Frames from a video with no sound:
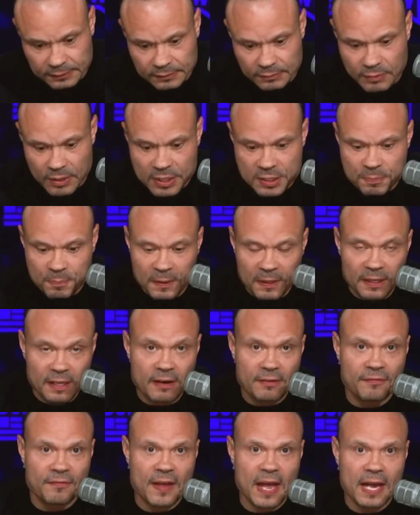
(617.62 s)
Where's
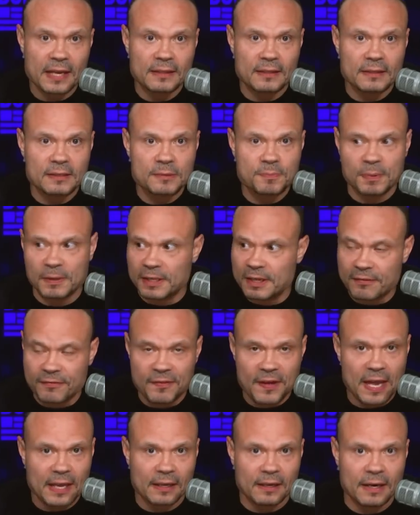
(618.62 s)
PolitiFact? Is
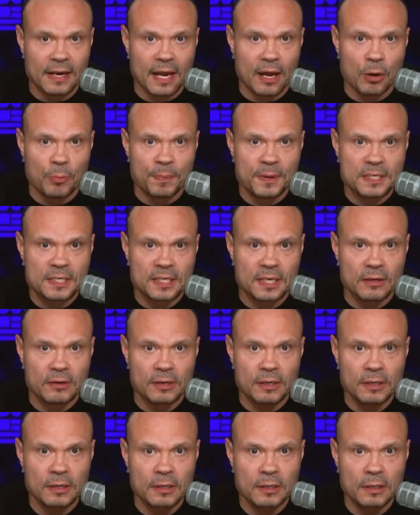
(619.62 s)
PolitiFact going to help us here?
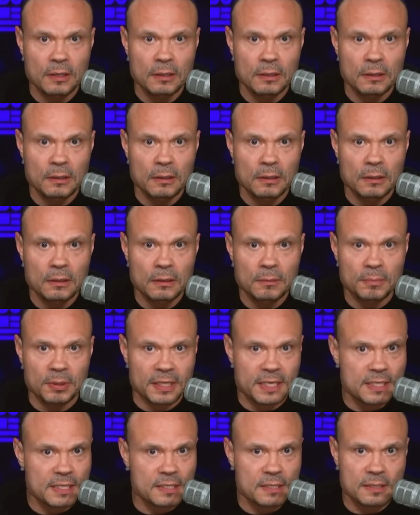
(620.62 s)

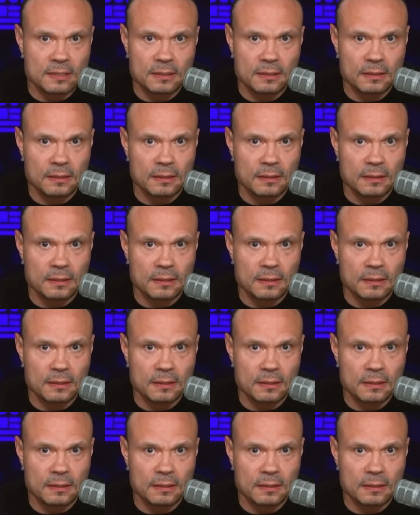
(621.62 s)
Please?